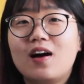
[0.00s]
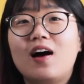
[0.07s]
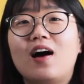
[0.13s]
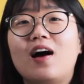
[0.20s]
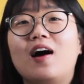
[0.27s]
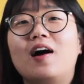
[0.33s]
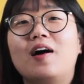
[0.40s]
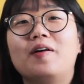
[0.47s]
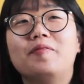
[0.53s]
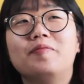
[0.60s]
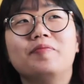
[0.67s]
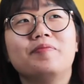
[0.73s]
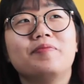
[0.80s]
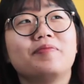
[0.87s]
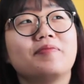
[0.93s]
a
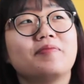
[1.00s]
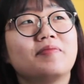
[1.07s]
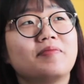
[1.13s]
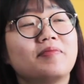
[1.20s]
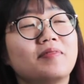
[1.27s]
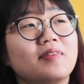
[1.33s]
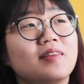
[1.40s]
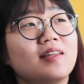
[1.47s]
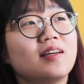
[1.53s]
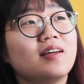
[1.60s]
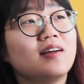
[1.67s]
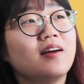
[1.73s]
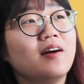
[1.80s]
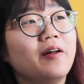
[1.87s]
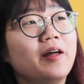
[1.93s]

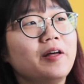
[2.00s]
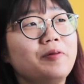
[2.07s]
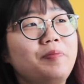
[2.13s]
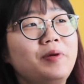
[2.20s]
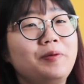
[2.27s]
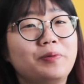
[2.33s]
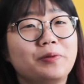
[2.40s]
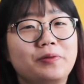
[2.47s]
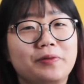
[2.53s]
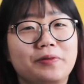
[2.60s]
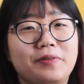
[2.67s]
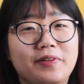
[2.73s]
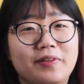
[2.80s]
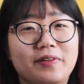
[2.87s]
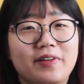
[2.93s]
lot of people don't
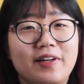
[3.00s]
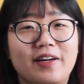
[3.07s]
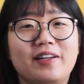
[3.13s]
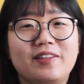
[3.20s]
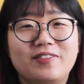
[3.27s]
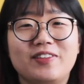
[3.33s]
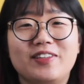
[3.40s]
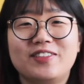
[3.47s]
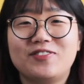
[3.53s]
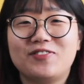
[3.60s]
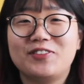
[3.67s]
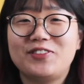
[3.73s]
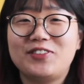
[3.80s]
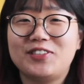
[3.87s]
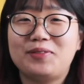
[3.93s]
like doing
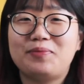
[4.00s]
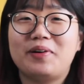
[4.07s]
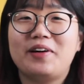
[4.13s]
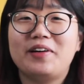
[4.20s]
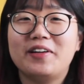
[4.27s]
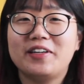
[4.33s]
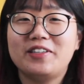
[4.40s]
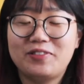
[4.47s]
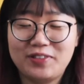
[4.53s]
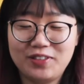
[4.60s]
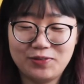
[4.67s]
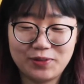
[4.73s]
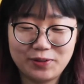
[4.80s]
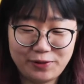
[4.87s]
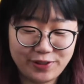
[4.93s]
swatches, but I like doing
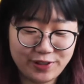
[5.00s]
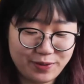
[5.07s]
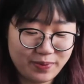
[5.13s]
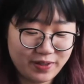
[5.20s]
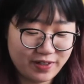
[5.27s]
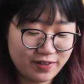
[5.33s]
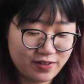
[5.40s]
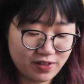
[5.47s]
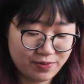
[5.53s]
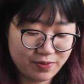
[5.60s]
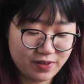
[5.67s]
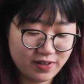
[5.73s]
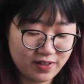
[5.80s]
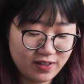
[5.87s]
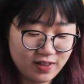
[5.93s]
swatches because I'm like